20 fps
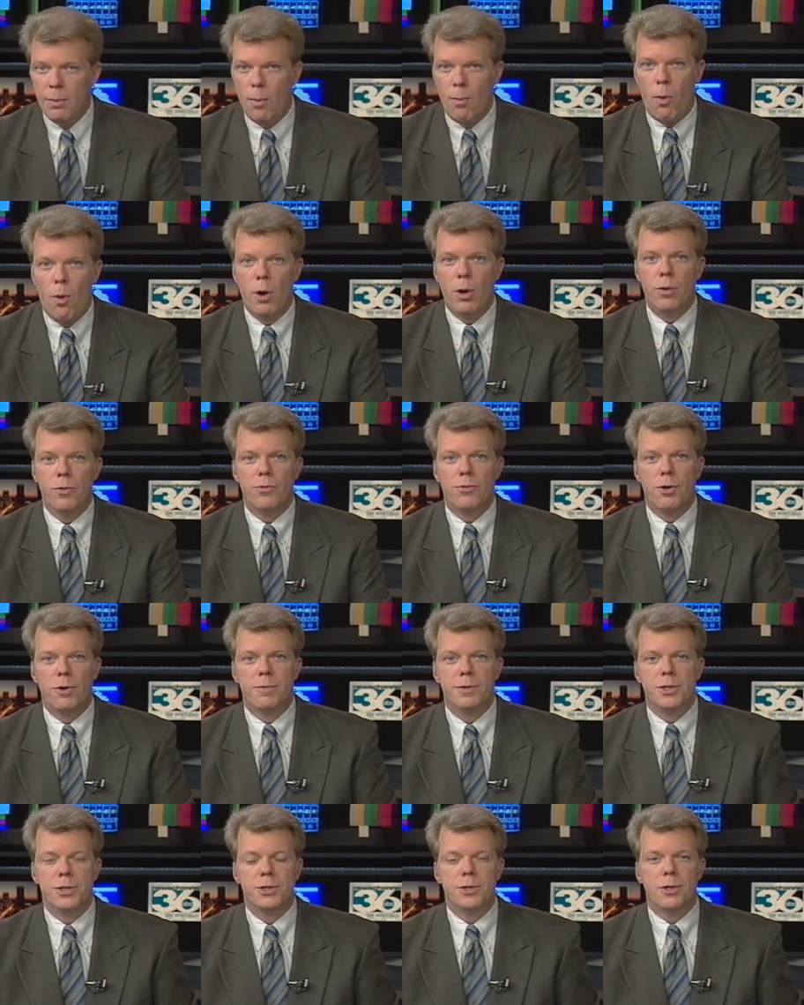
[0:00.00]
Memorial
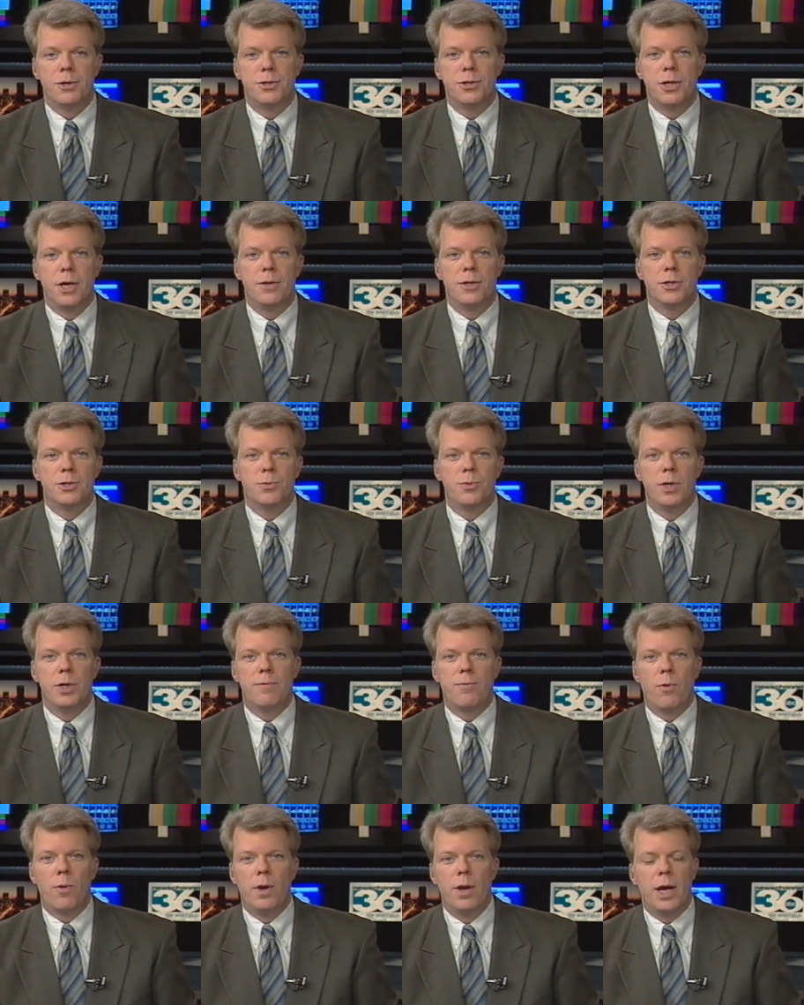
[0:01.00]
services are set this
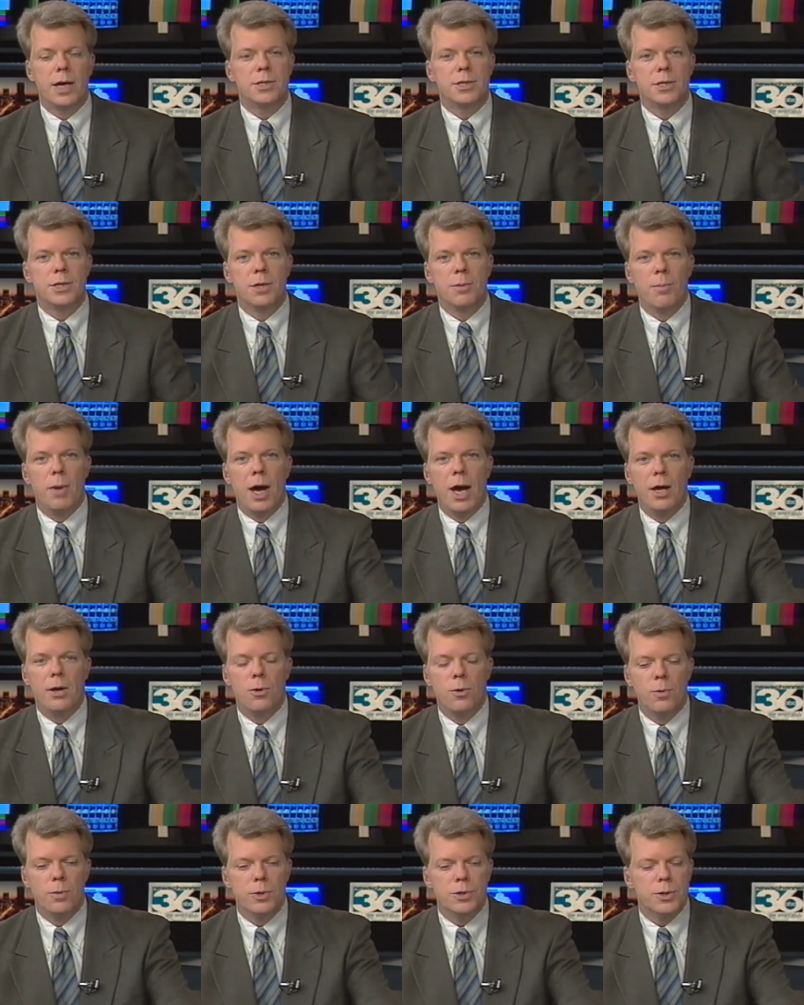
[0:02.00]
week for a Lexington
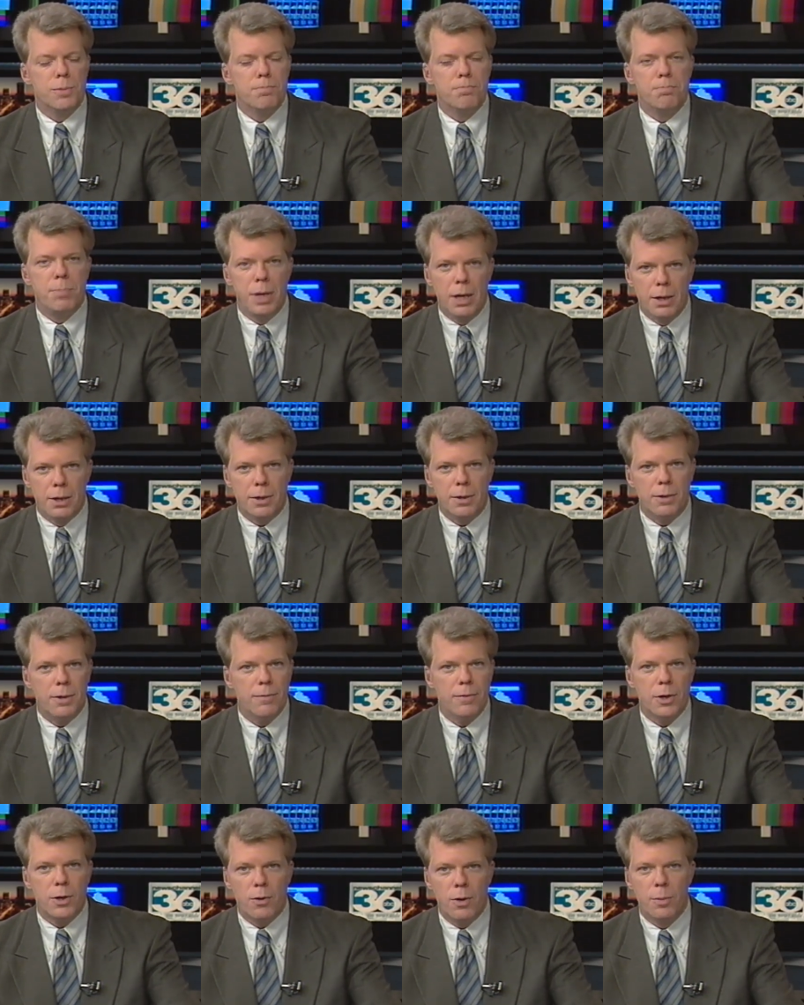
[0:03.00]
man who was a
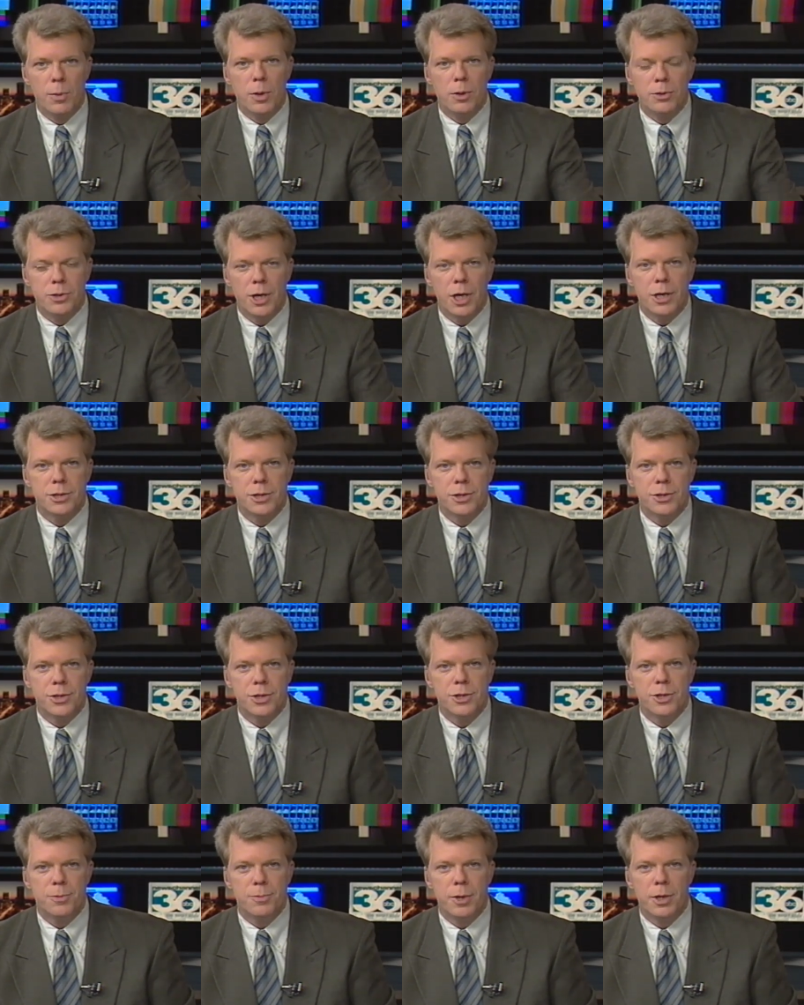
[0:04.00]
pillar of the criminal justice
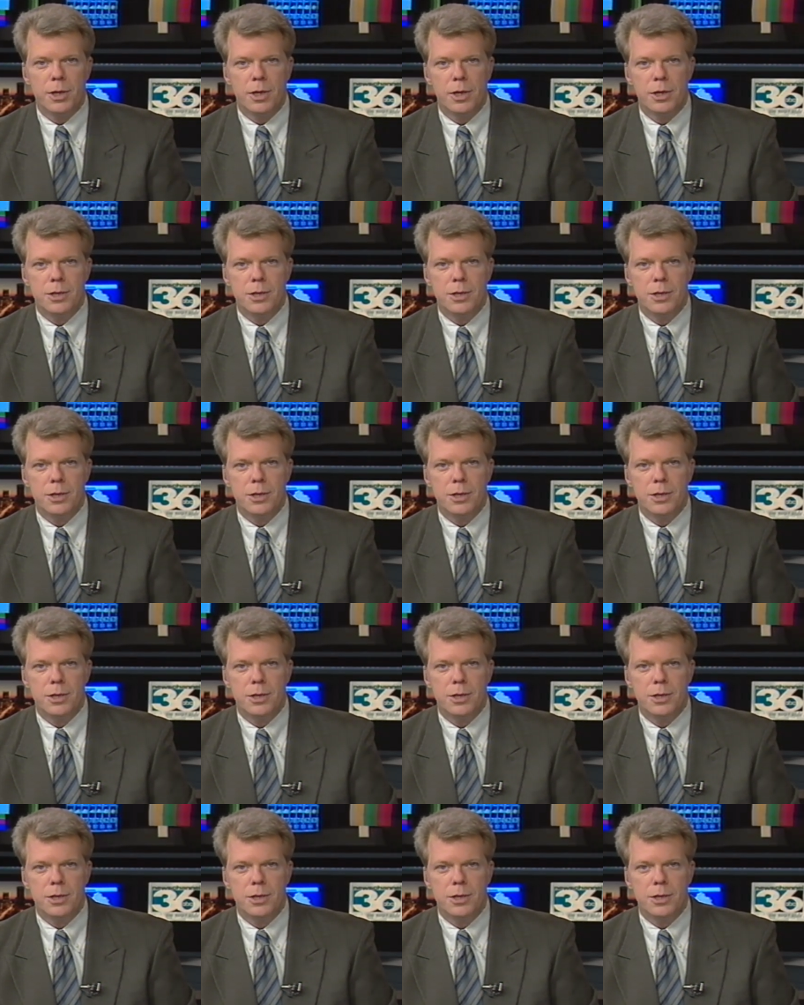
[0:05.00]
system in